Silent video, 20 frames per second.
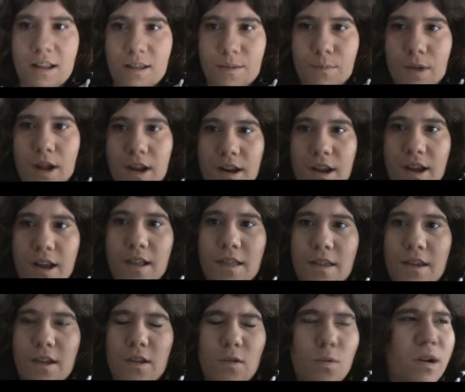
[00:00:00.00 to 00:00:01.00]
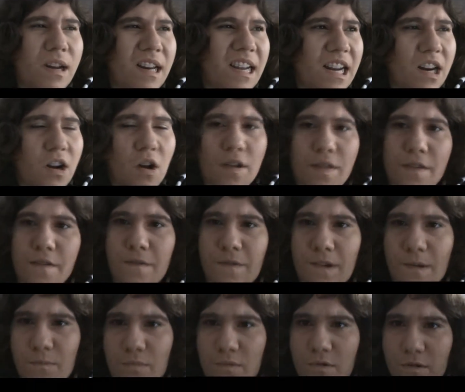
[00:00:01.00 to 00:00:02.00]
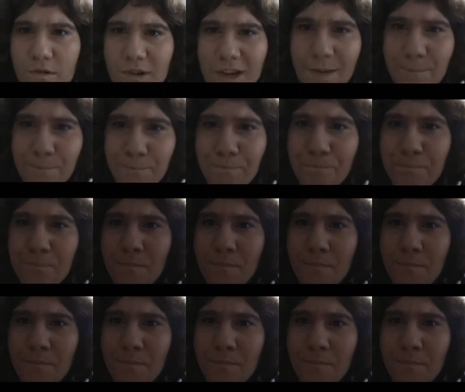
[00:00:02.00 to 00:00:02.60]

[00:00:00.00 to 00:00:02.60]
is Monday, the 29th of February.